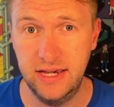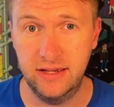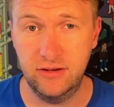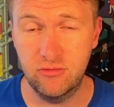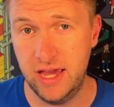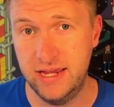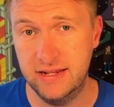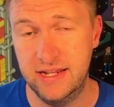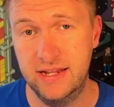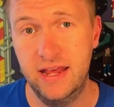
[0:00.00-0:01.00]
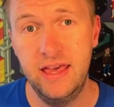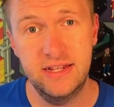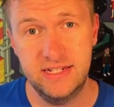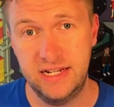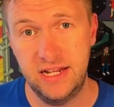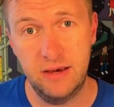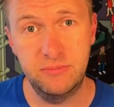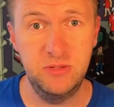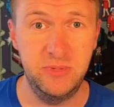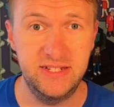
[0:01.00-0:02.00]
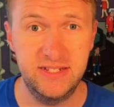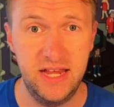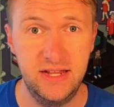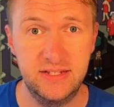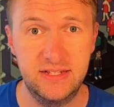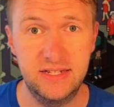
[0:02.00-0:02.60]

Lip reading: create and set it up to be sent